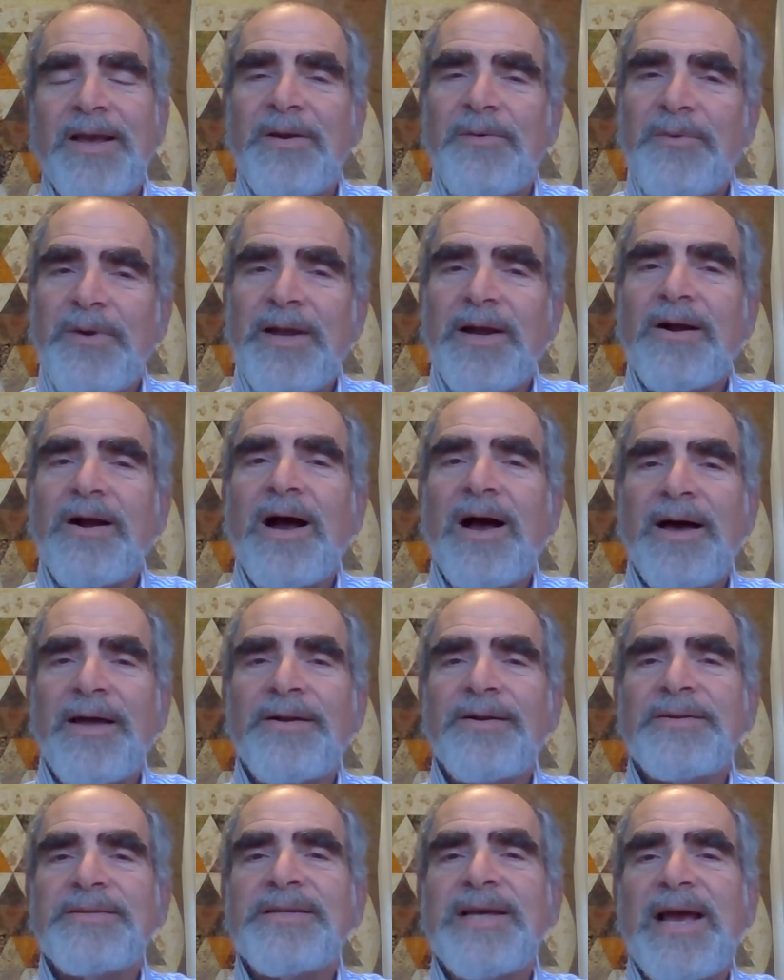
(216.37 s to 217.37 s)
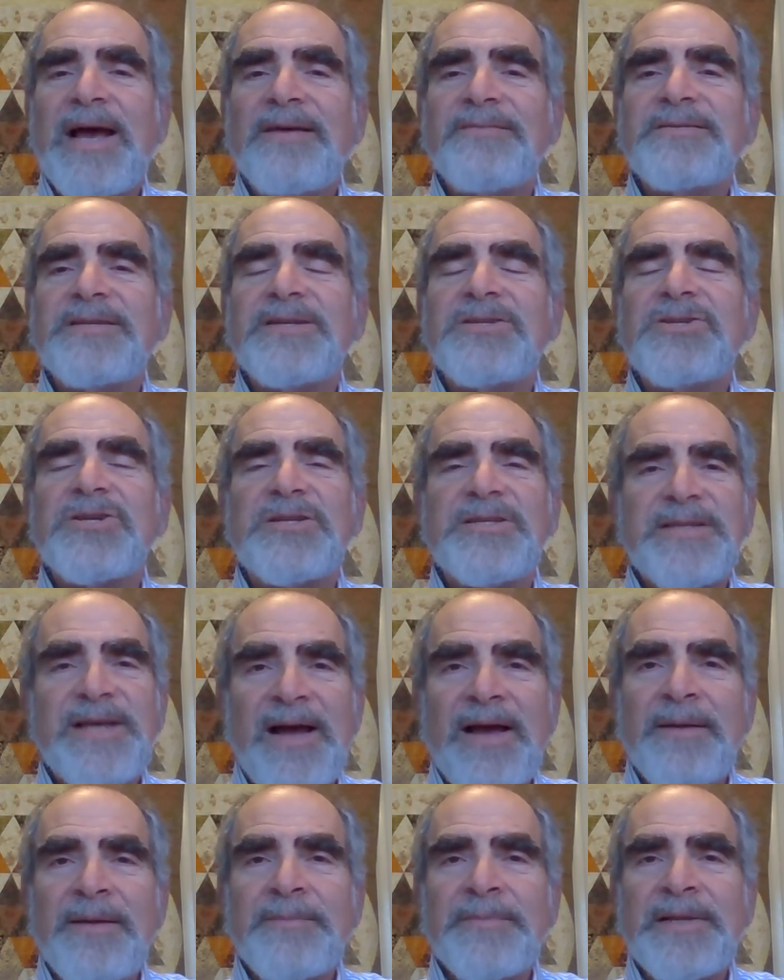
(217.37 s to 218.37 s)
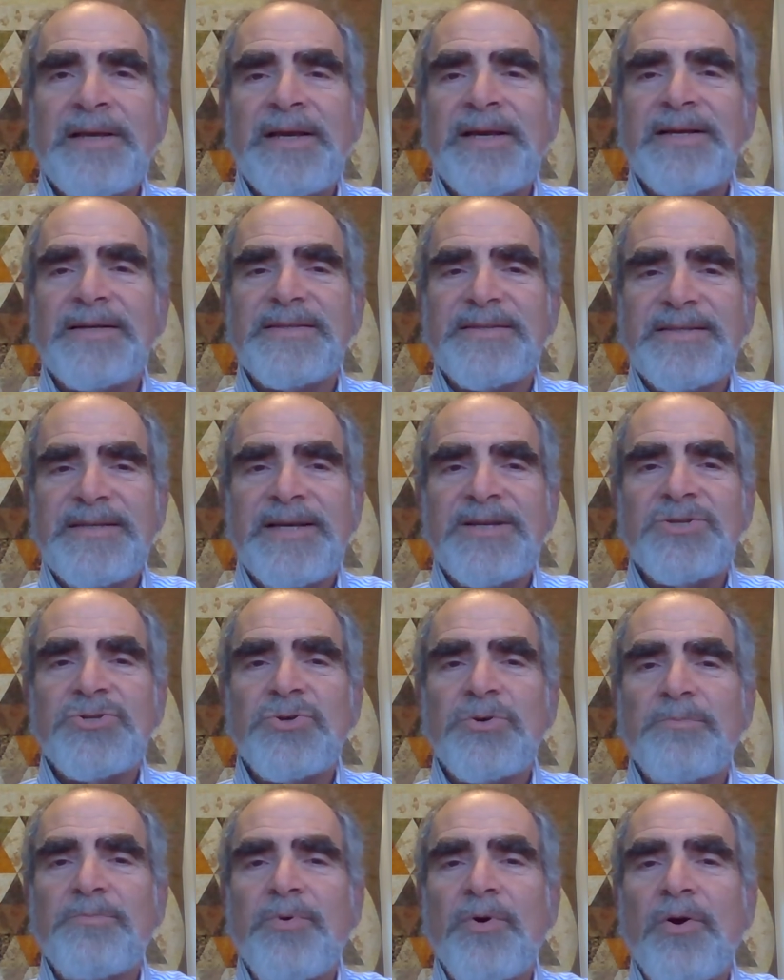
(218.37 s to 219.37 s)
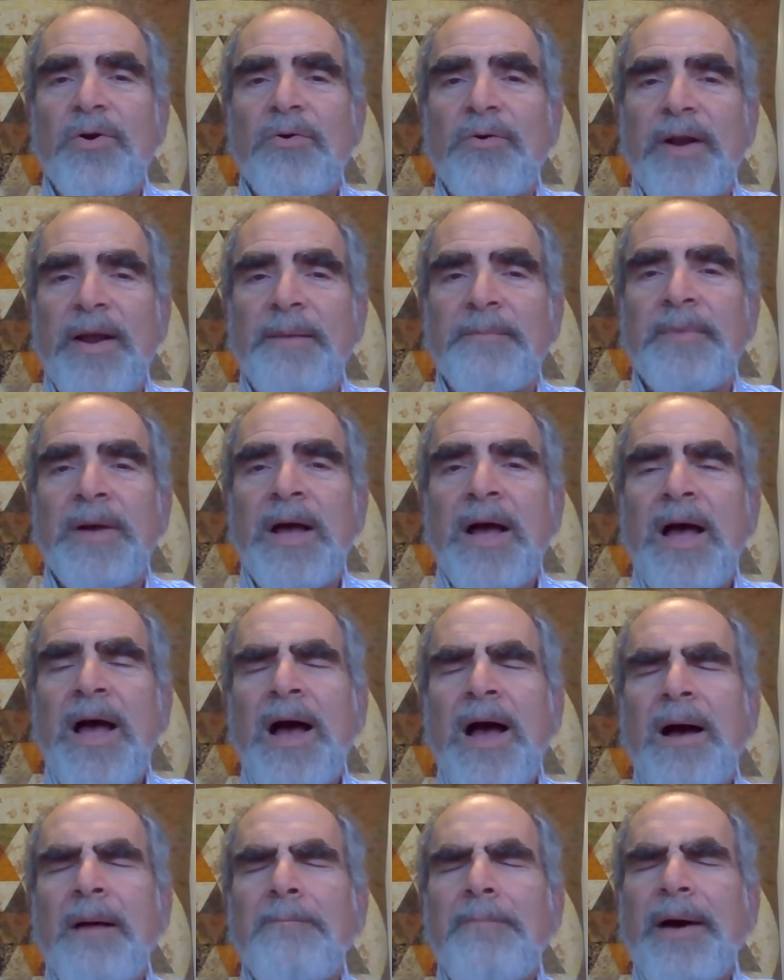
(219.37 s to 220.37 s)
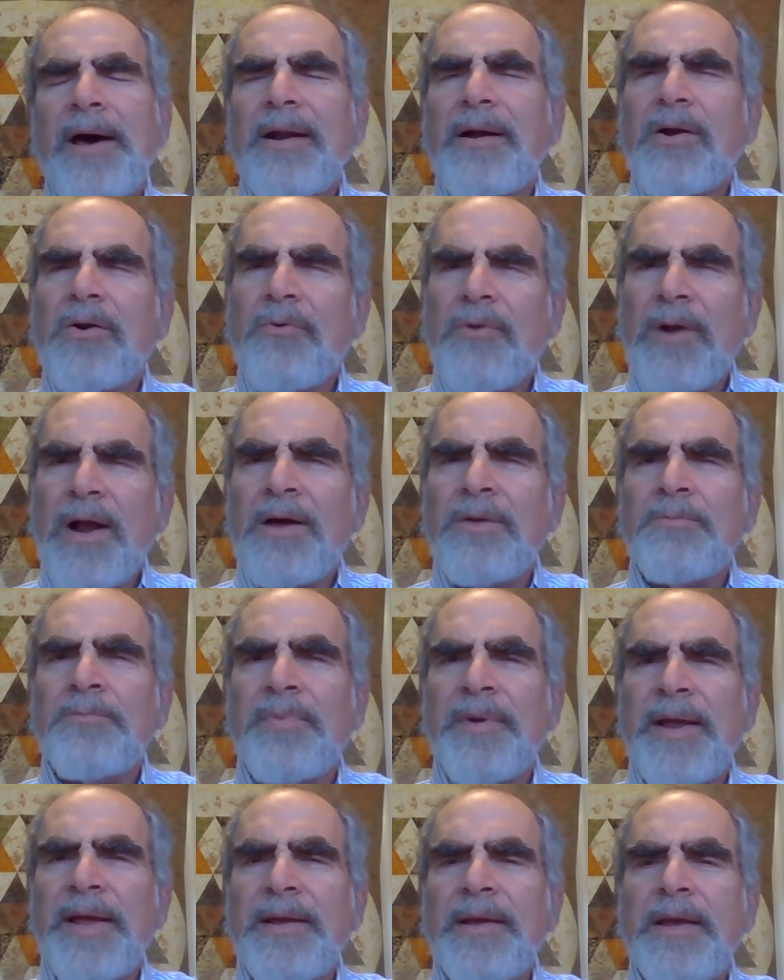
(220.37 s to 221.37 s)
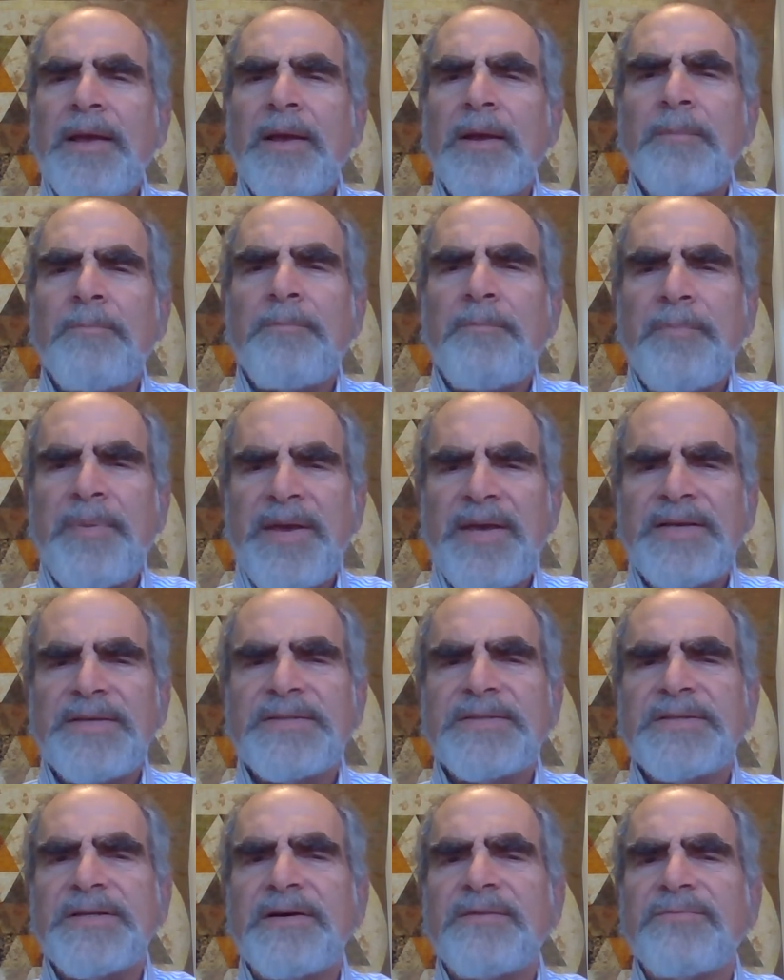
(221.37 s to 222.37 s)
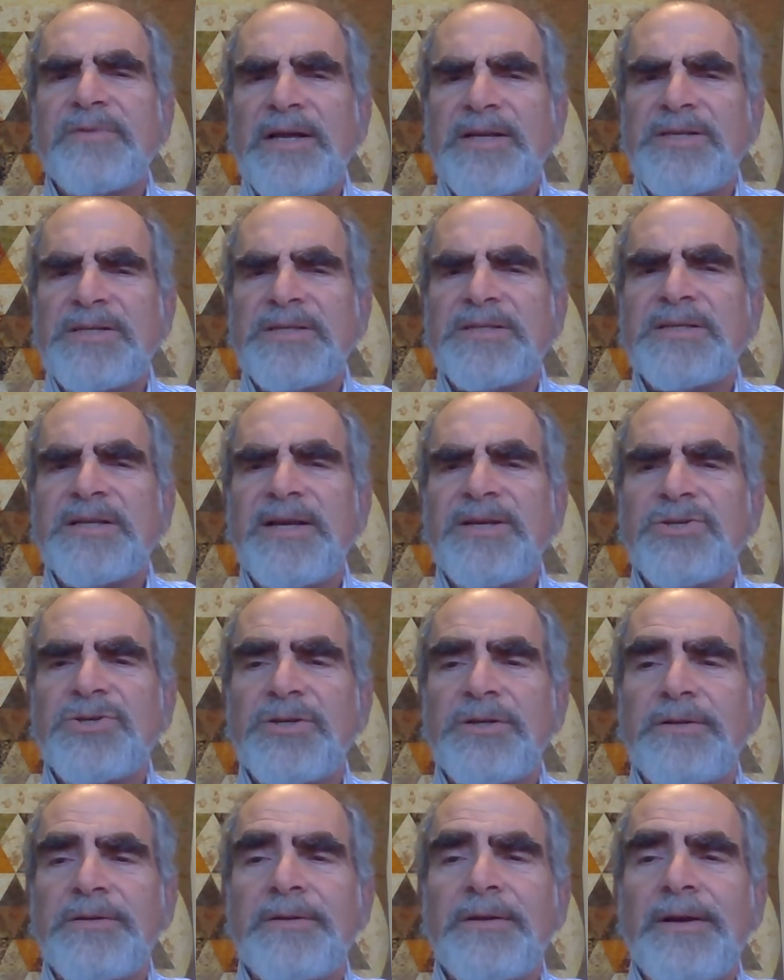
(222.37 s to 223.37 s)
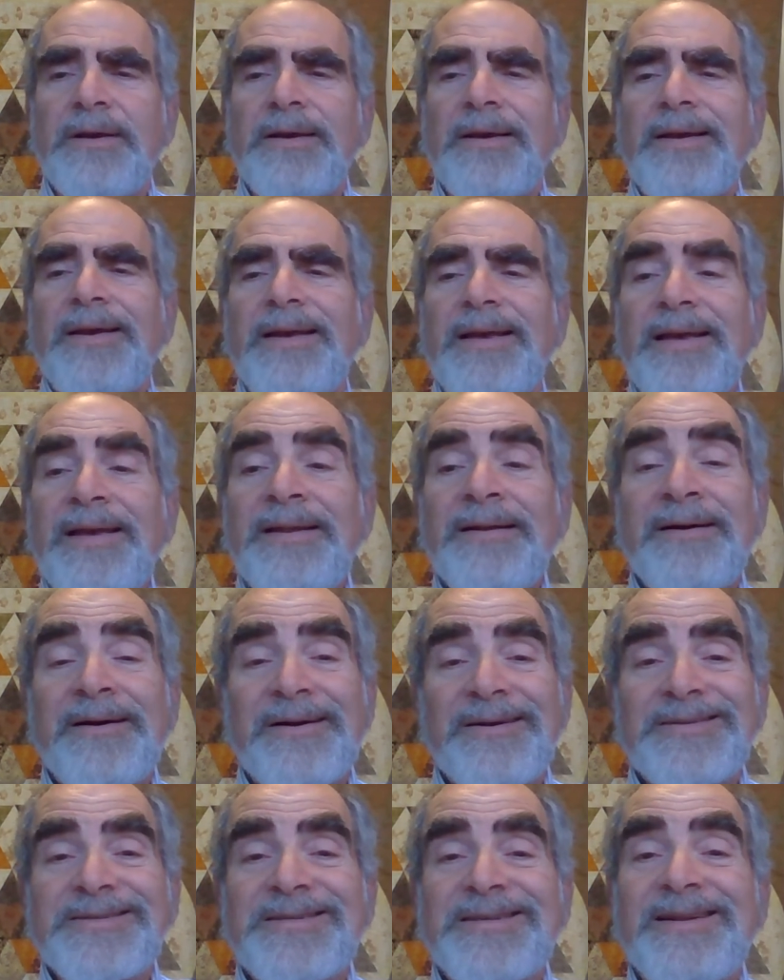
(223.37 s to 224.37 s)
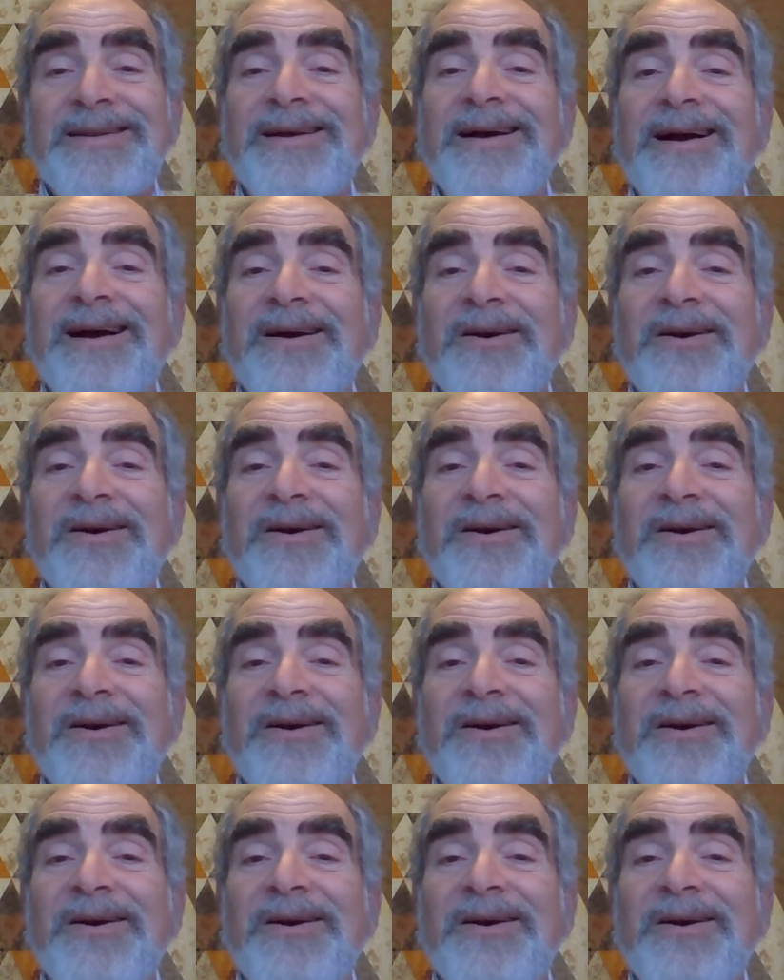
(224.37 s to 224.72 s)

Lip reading: We are honored to have such a timely, essential program about a groundbreaking piece of legislation in our synagogue